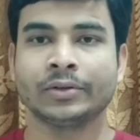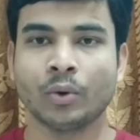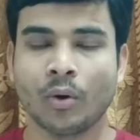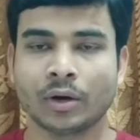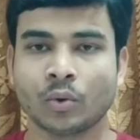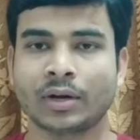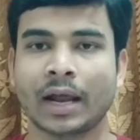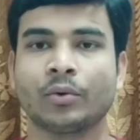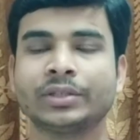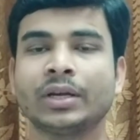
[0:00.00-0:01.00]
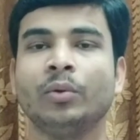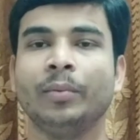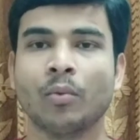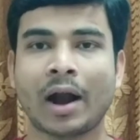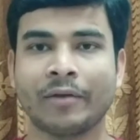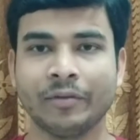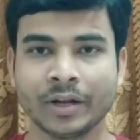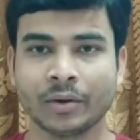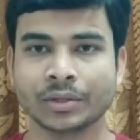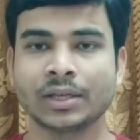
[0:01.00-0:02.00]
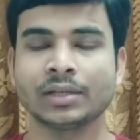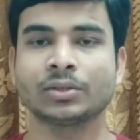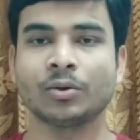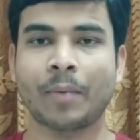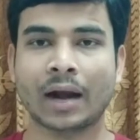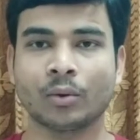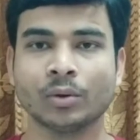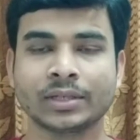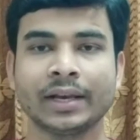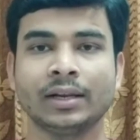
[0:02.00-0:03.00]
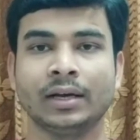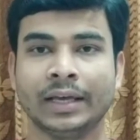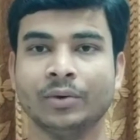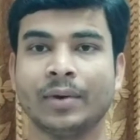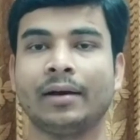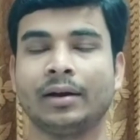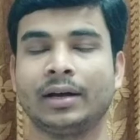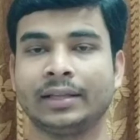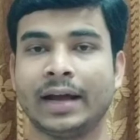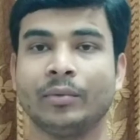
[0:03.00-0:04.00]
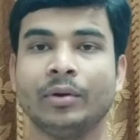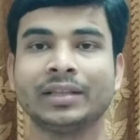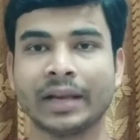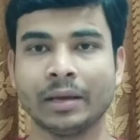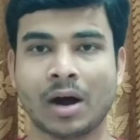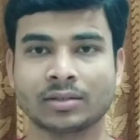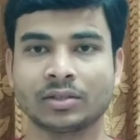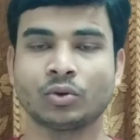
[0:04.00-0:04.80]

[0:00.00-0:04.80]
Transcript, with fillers: So total question will be one hundred fifty questions. So per question you uh, there will be three marks.